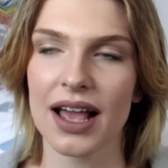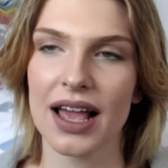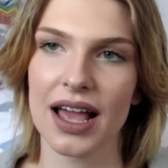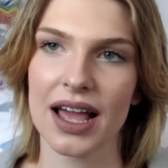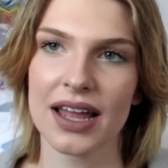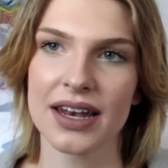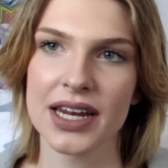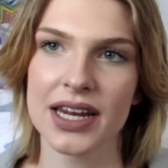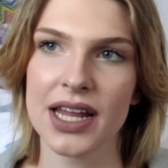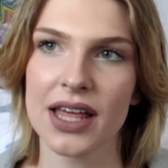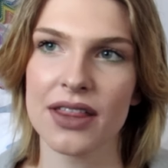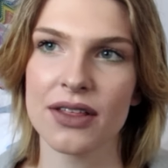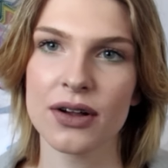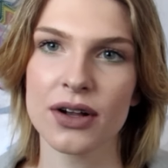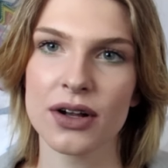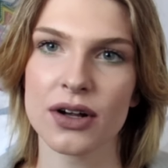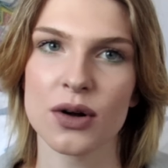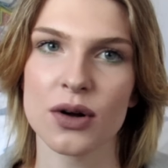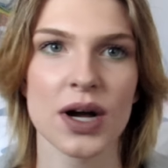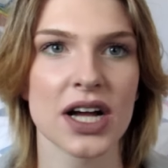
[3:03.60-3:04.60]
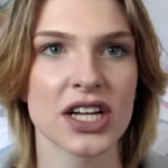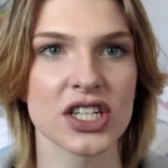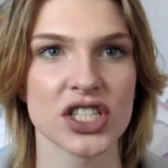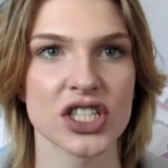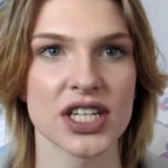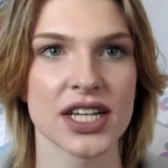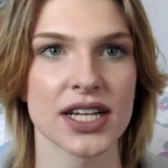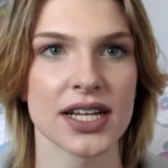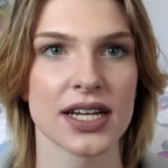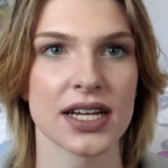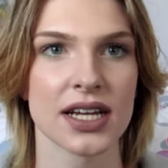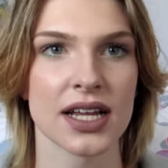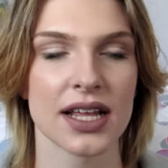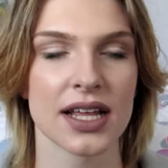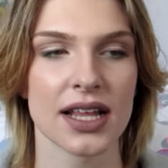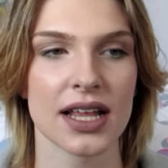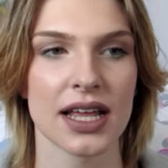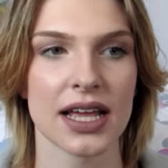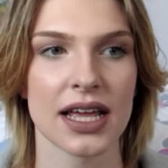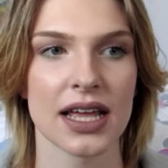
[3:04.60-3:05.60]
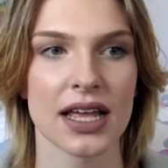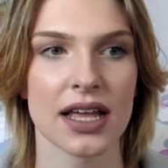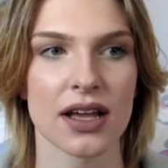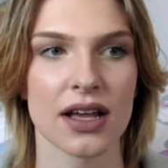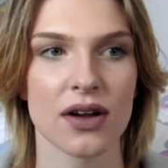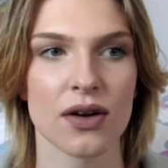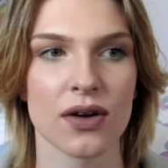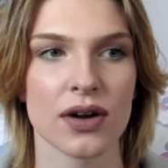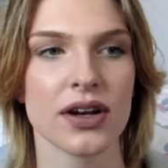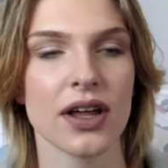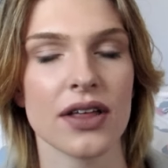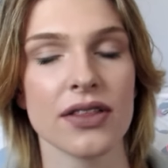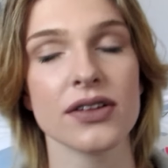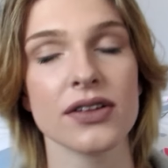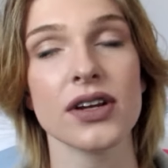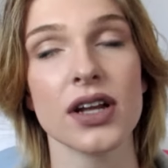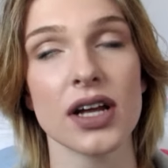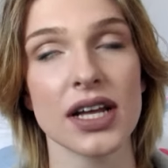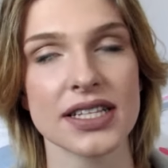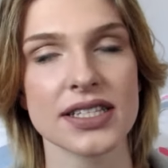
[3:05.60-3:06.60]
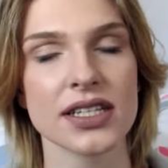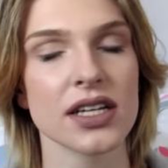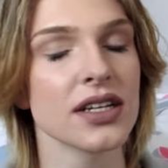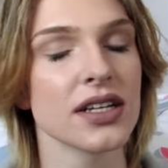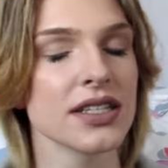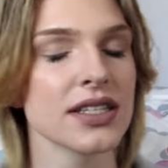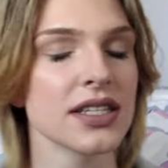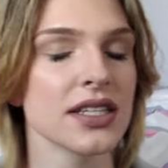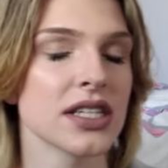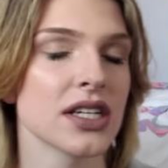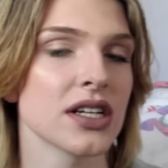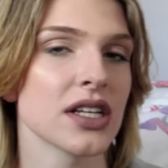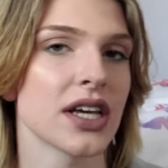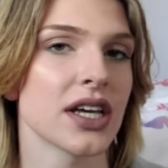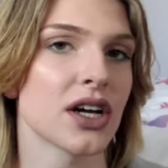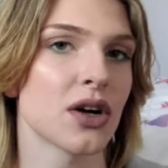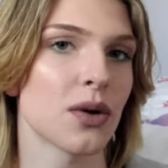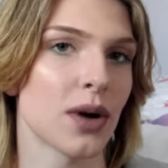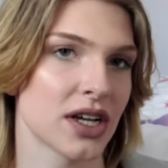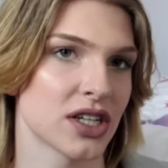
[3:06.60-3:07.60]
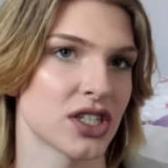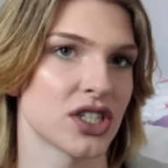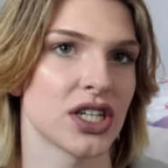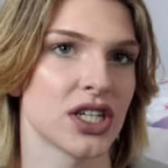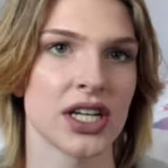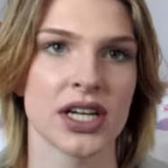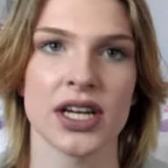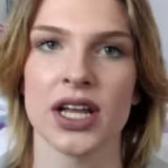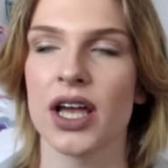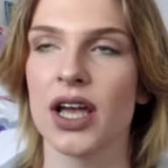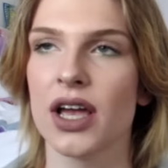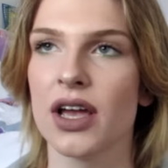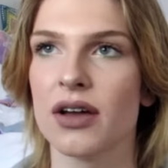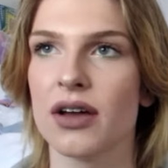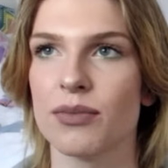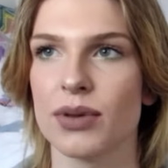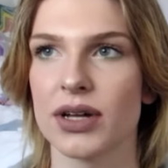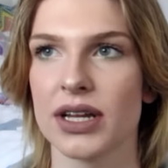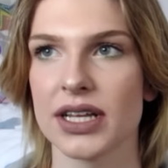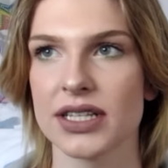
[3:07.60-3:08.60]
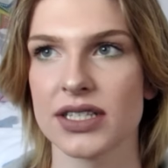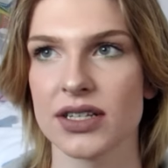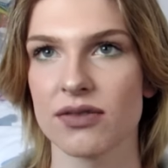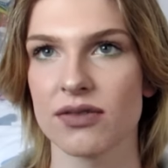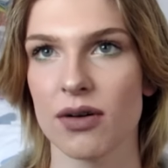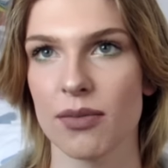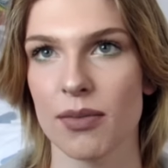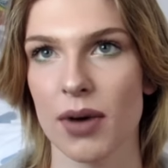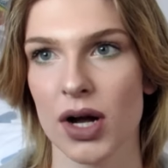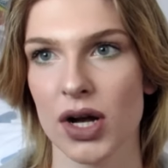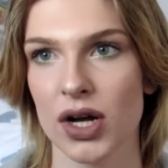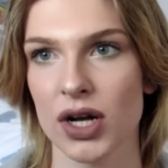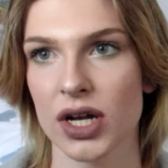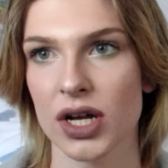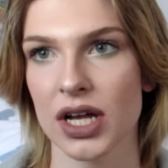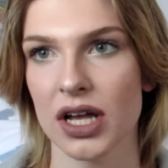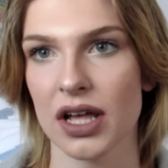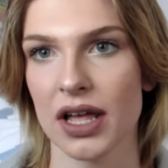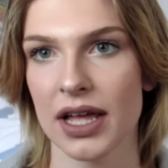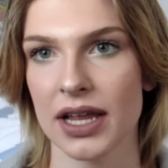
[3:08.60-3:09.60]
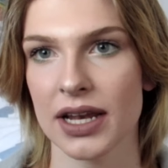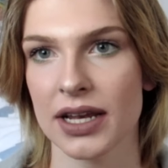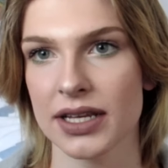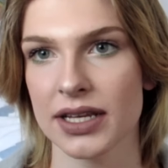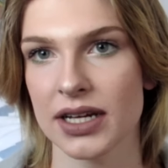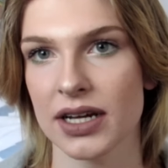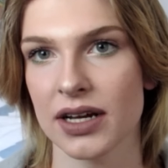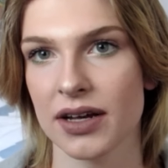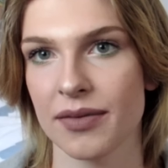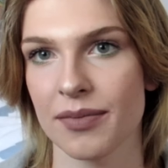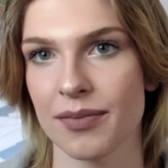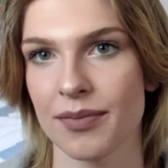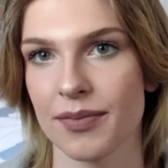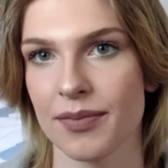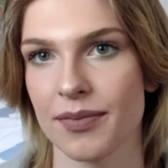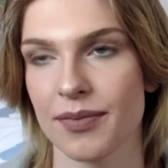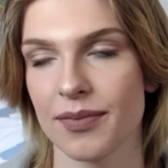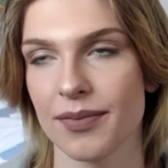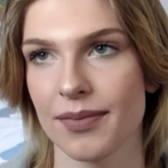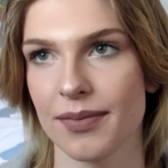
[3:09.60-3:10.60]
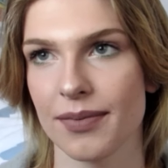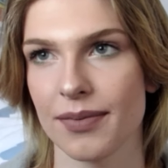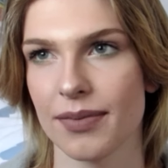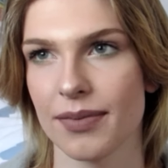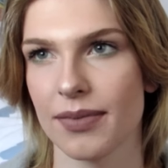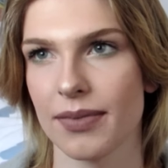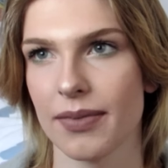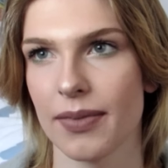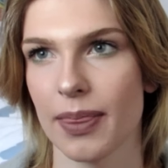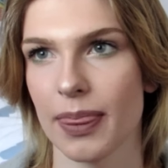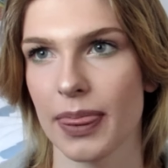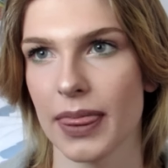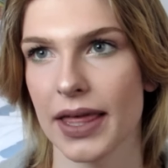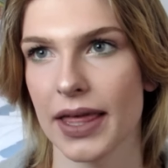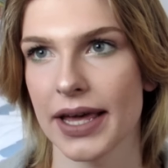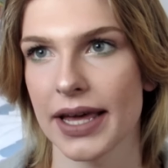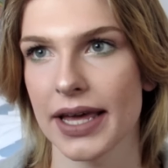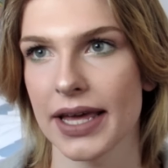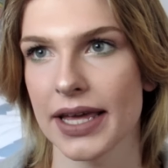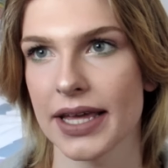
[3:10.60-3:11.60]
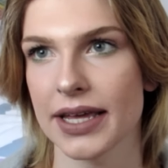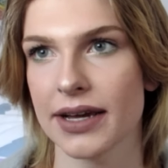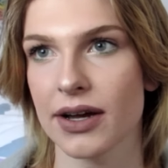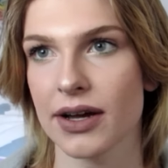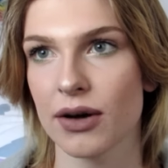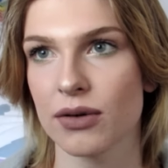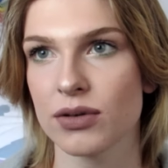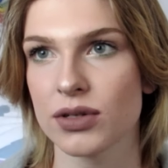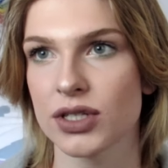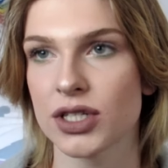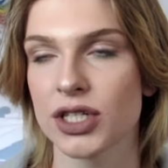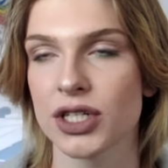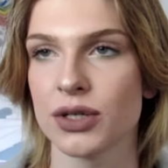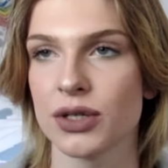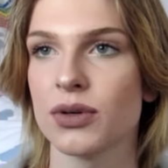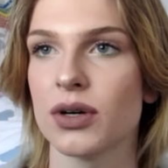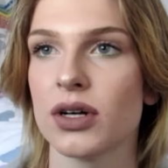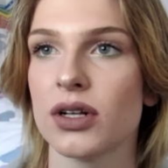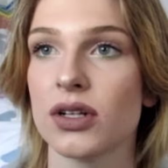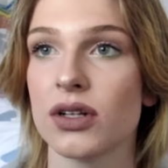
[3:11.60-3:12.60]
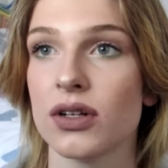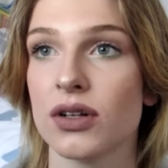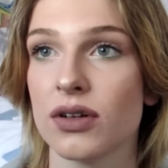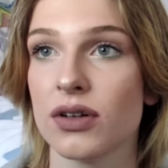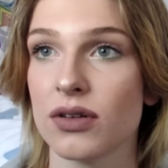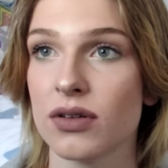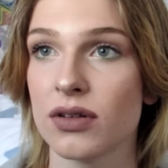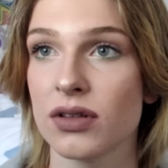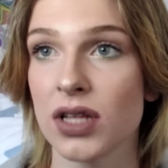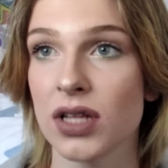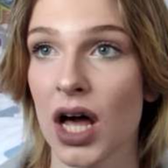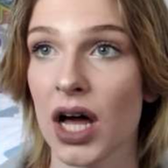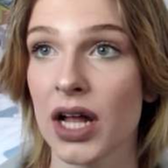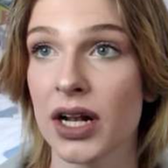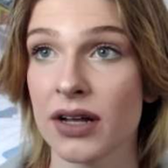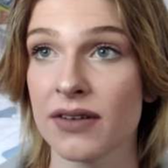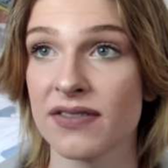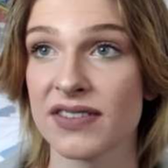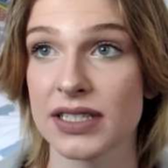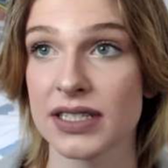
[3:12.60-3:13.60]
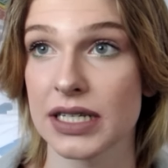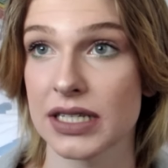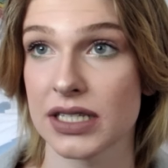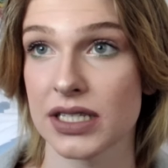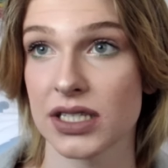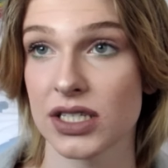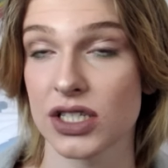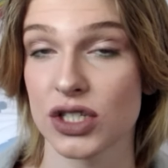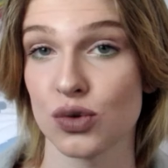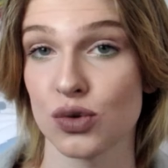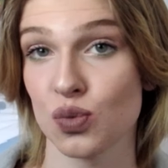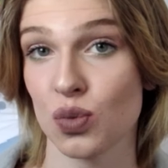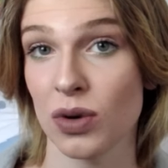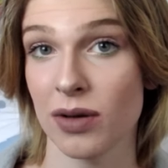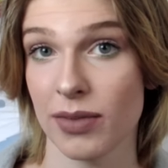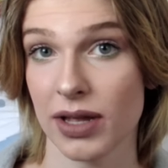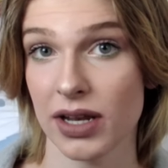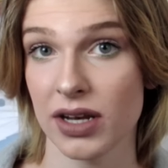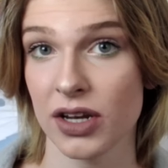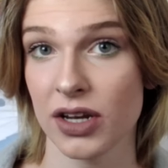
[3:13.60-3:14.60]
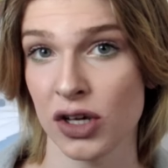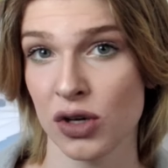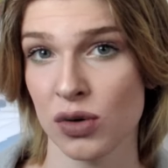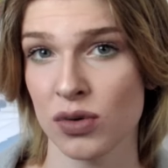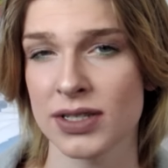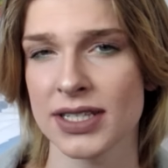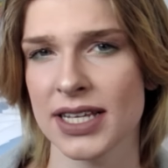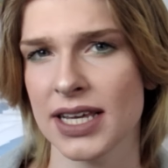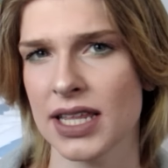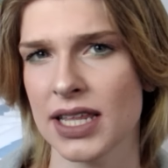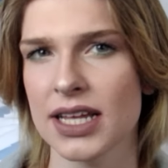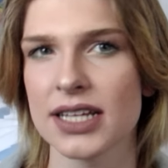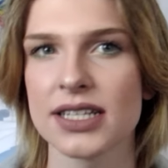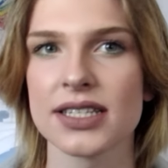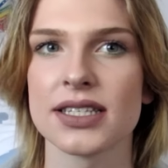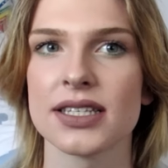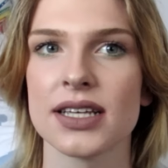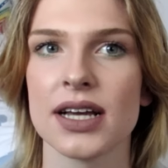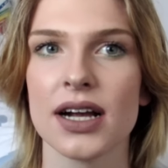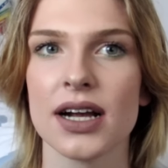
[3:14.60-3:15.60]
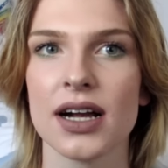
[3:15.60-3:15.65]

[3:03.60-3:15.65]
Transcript: And another question, or another, it's not necessarily a question, but it's a remark, and it goes to a lot of cis women who say this.